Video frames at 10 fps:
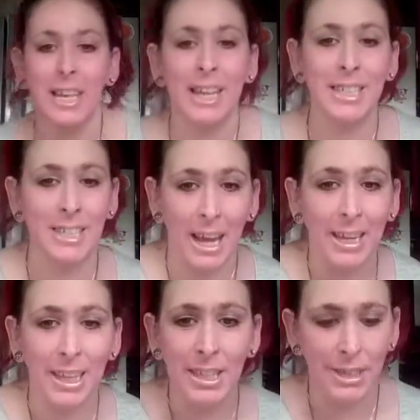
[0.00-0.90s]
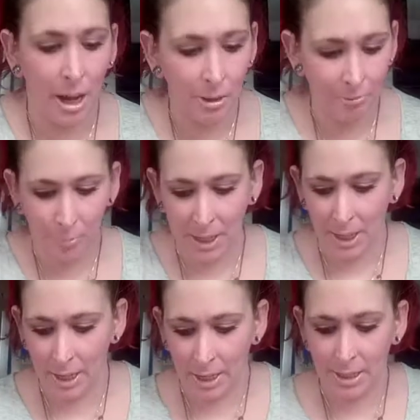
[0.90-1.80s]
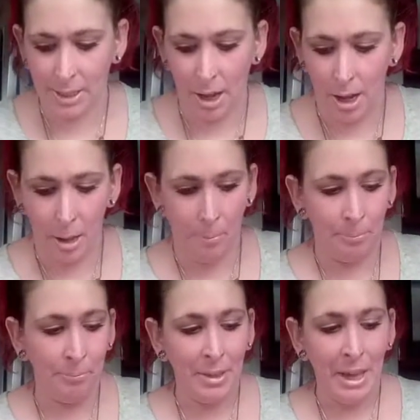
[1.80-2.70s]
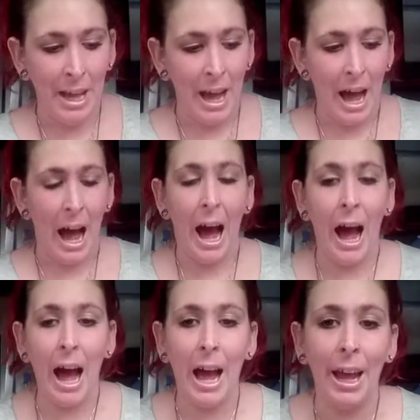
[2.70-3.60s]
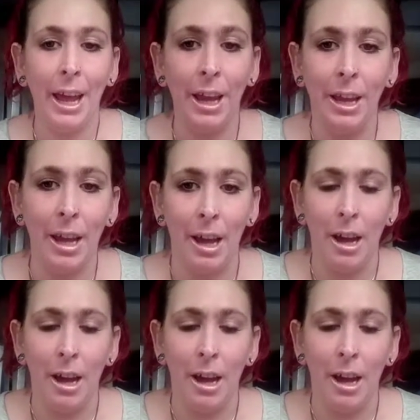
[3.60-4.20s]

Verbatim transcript: exciting stuff because I